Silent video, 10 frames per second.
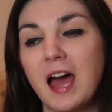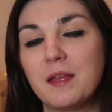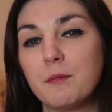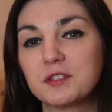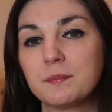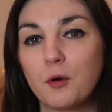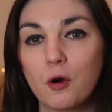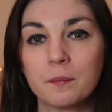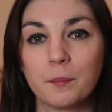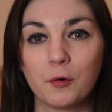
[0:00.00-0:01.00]
And the most
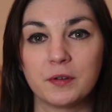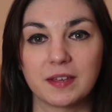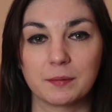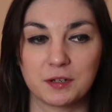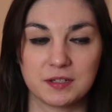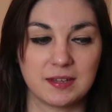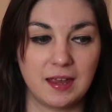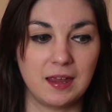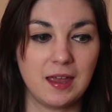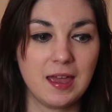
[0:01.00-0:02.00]
important point that I'm going to
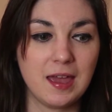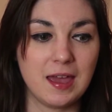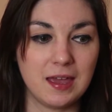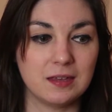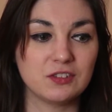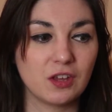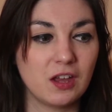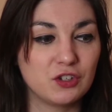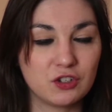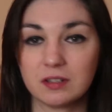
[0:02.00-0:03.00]
say is
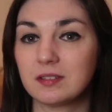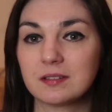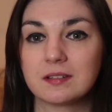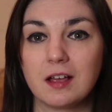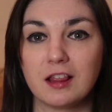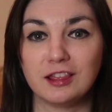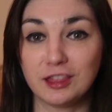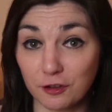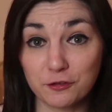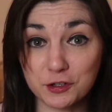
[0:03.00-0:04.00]
just
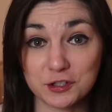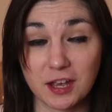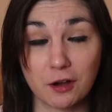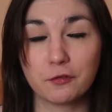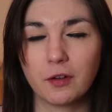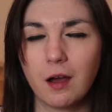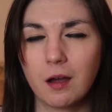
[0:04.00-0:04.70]
love yourself